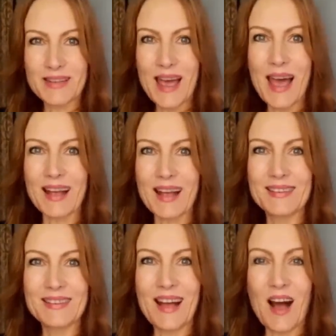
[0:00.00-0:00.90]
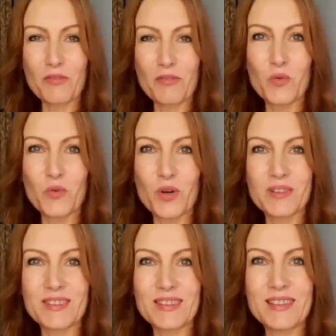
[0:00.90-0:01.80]
dad
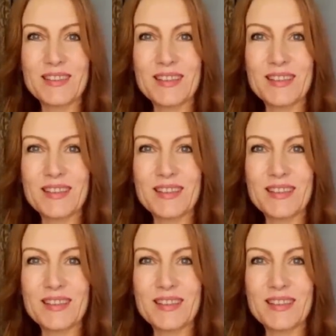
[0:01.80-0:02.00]
afterwards,